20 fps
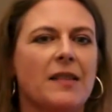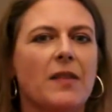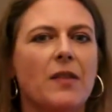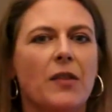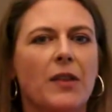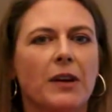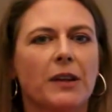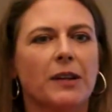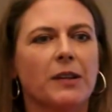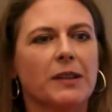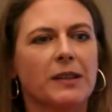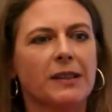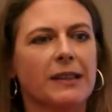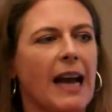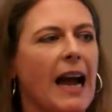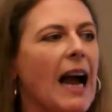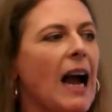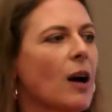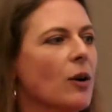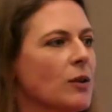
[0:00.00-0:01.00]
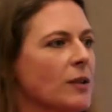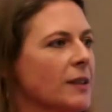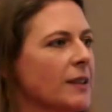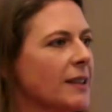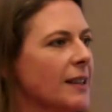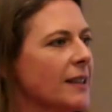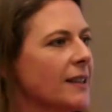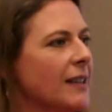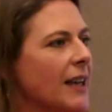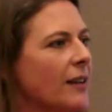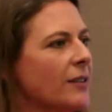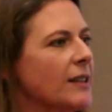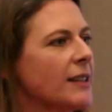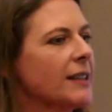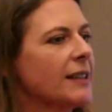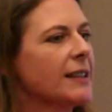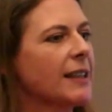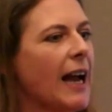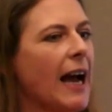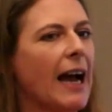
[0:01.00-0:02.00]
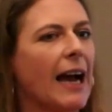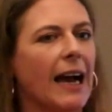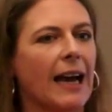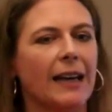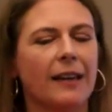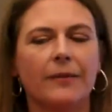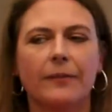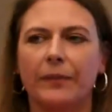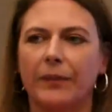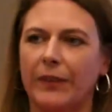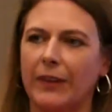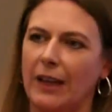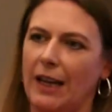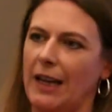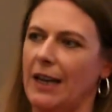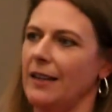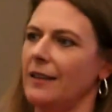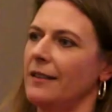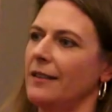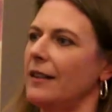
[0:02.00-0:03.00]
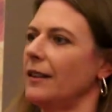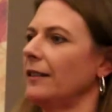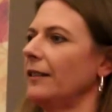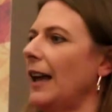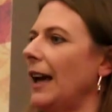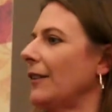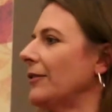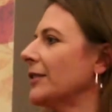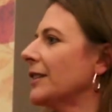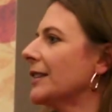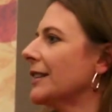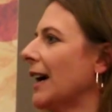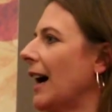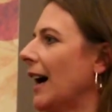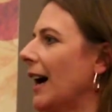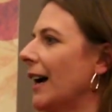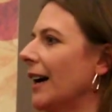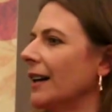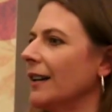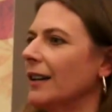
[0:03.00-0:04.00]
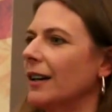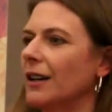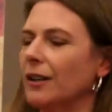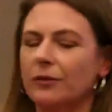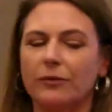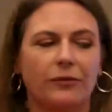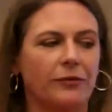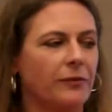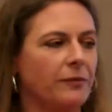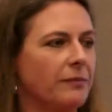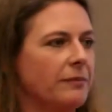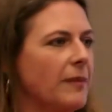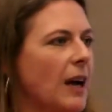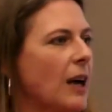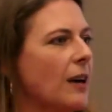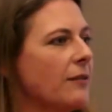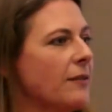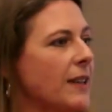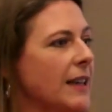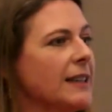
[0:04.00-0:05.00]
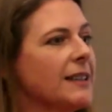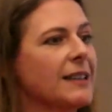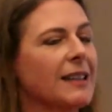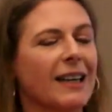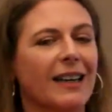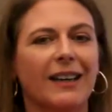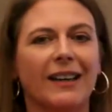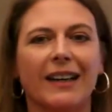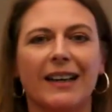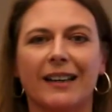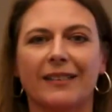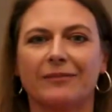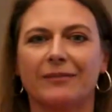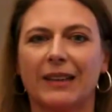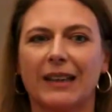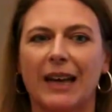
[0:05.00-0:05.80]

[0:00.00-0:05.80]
the sounds that sounded sad in the left side of this area.